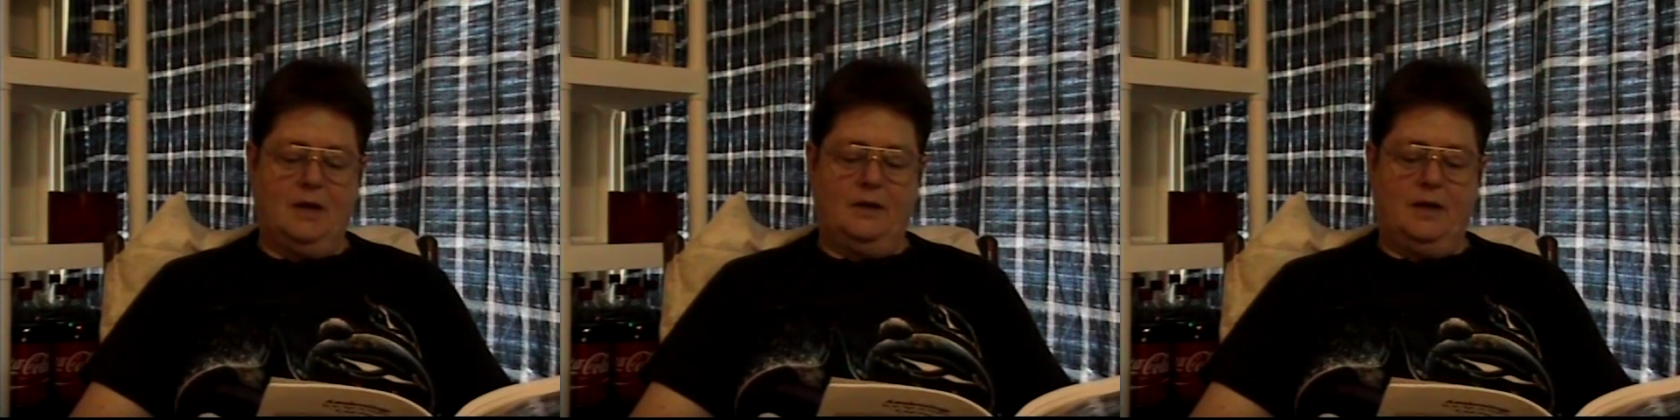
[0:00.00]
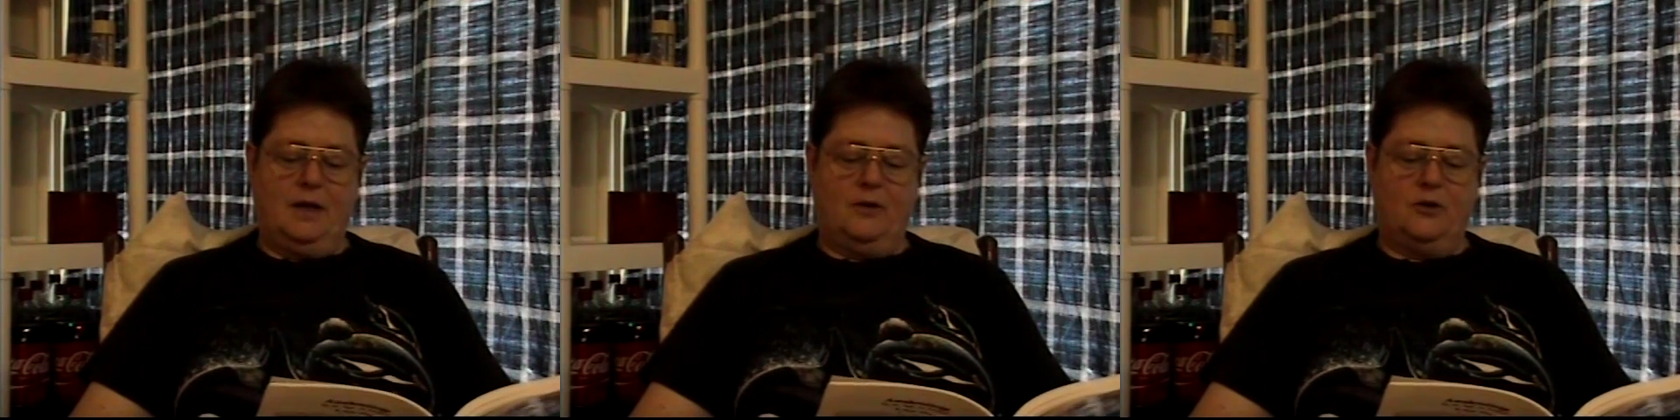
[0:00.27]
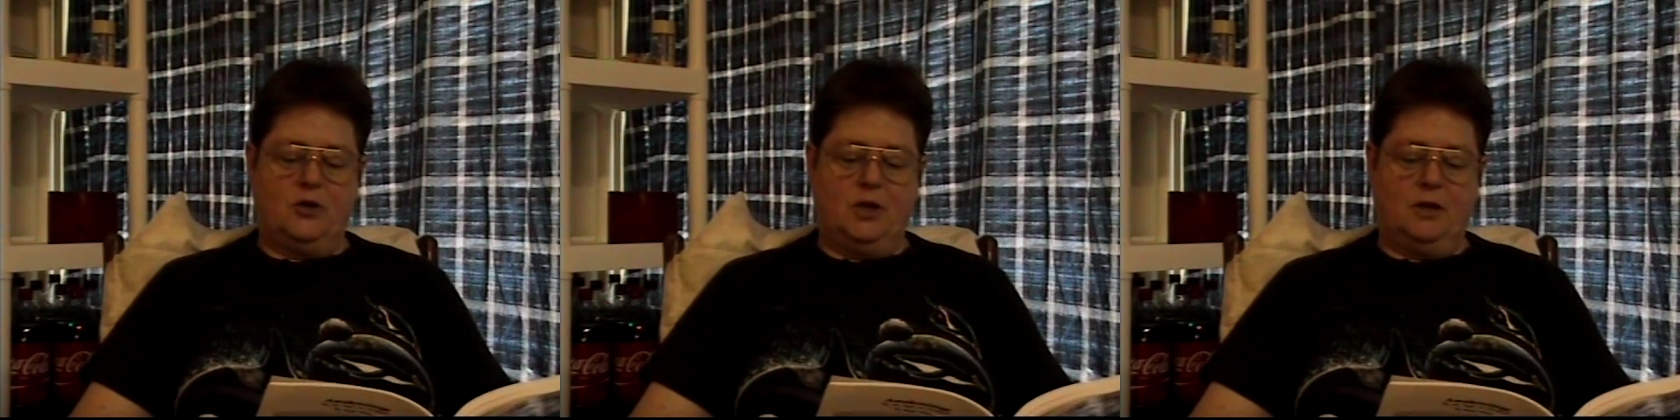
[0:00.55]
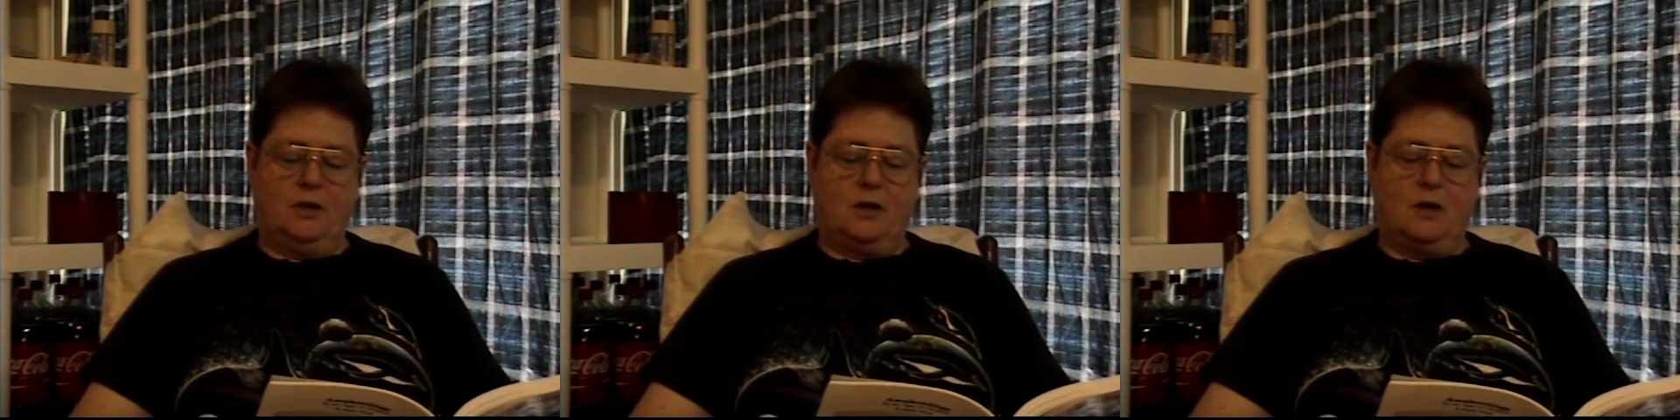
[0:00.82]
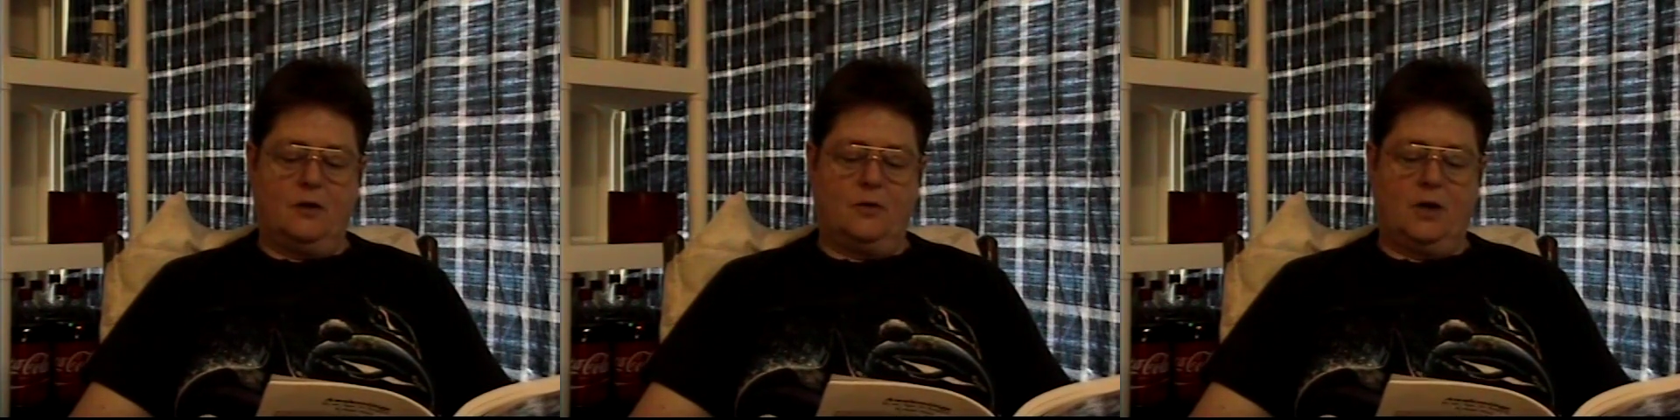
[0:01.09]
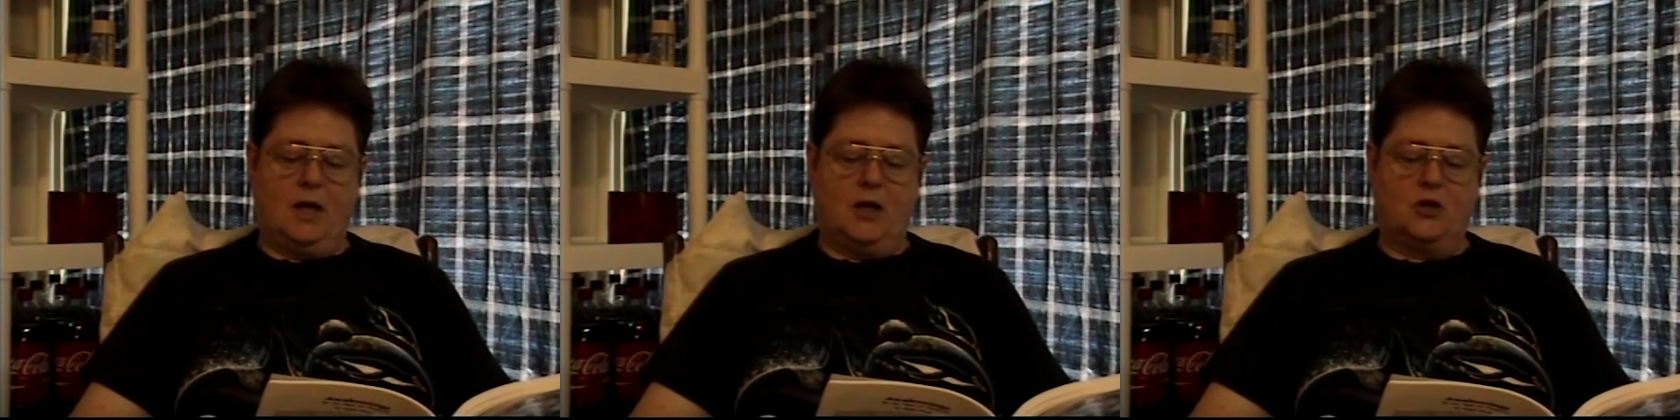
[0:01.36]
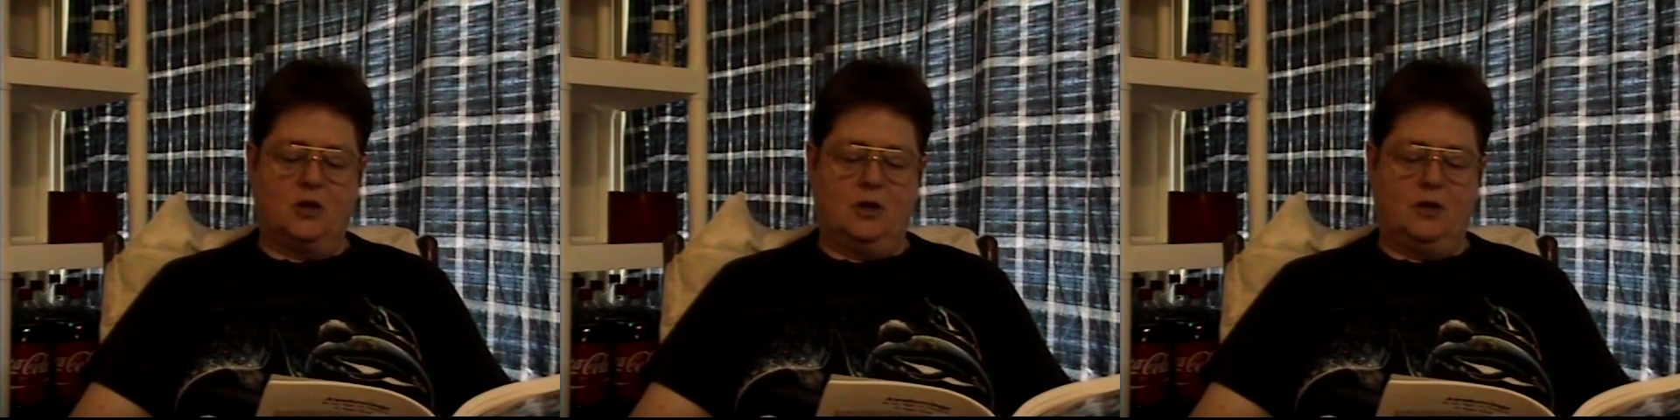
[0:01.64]
The energy in the
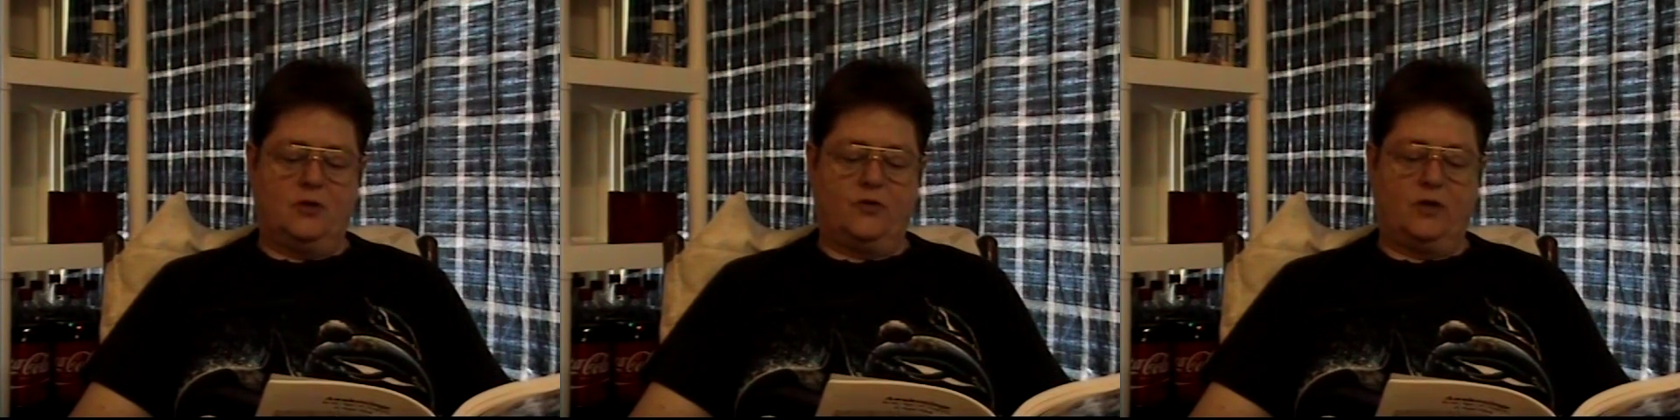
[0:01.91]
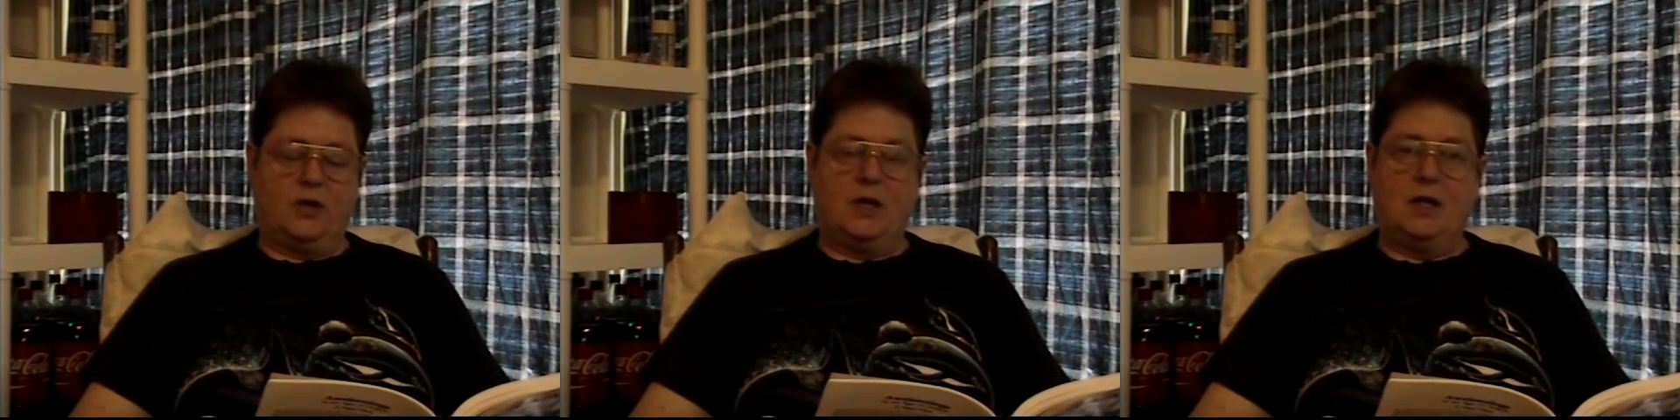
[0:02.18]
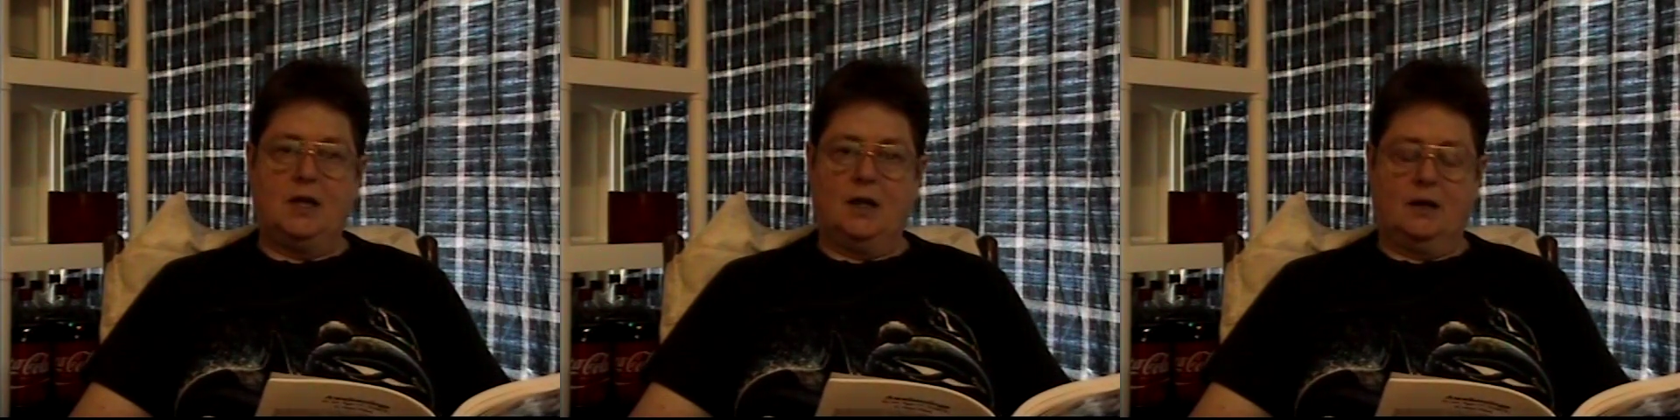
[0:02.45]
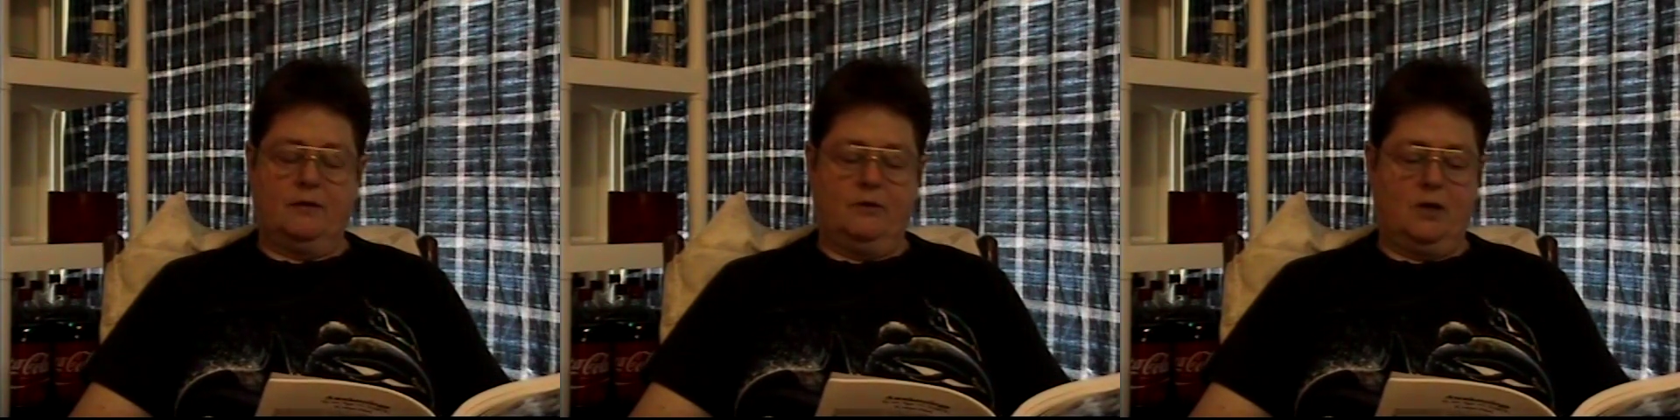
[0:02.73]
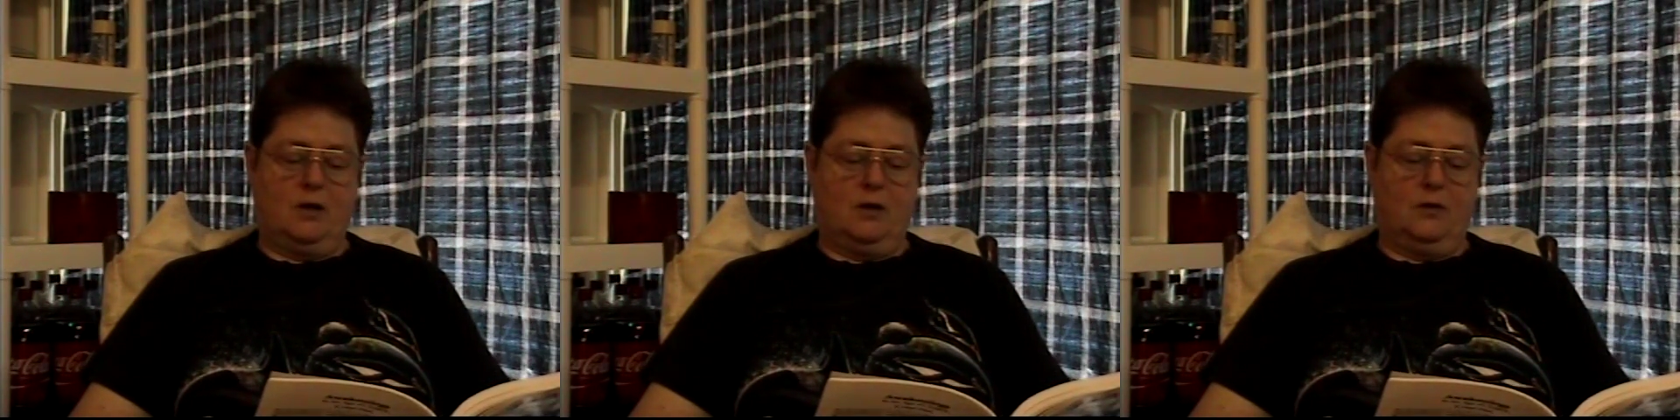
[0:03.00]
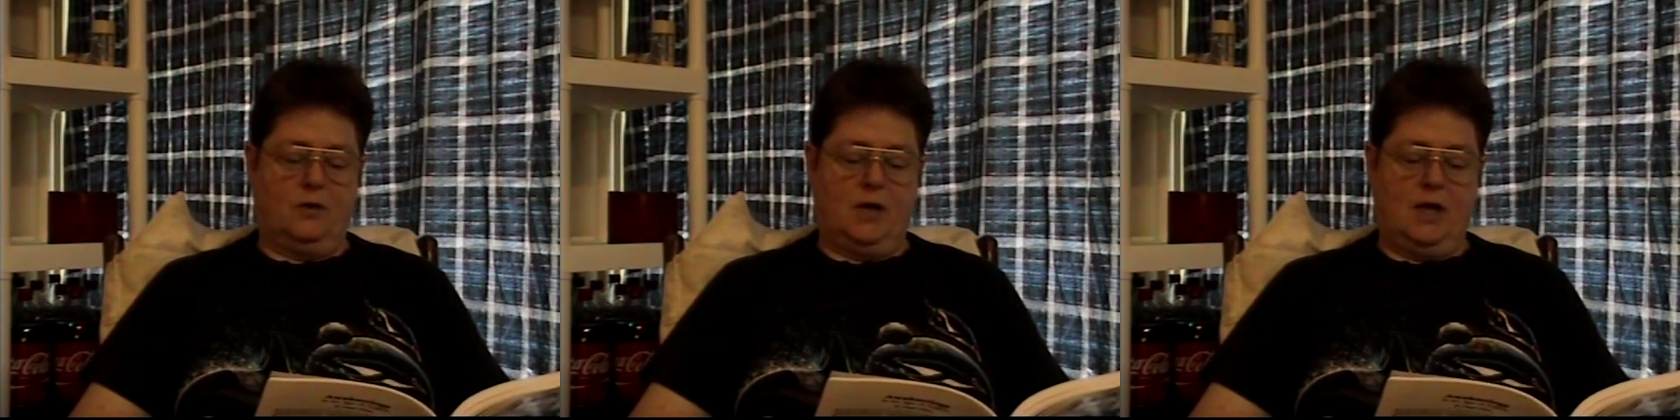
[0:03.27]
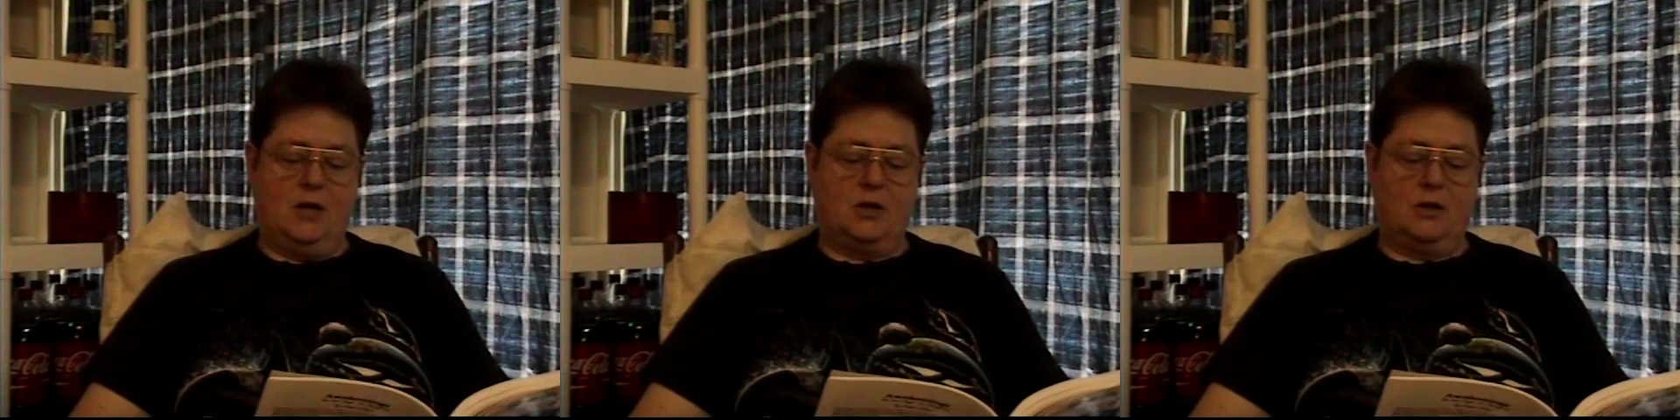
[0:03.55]
congregation is for the healing of the
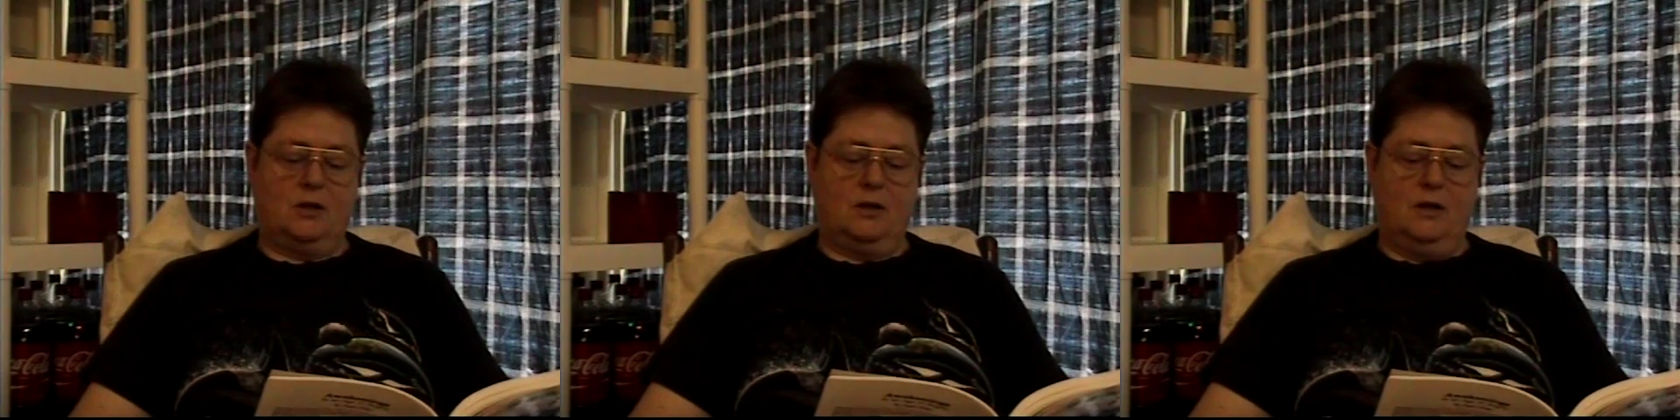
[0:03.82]
congregation.